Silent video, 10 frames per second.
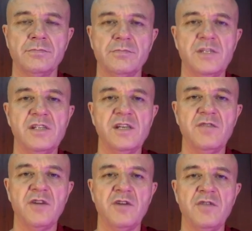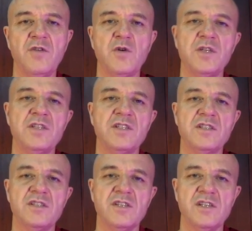We see very few
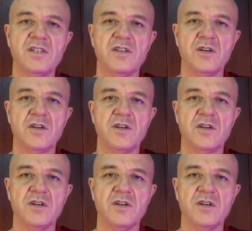instances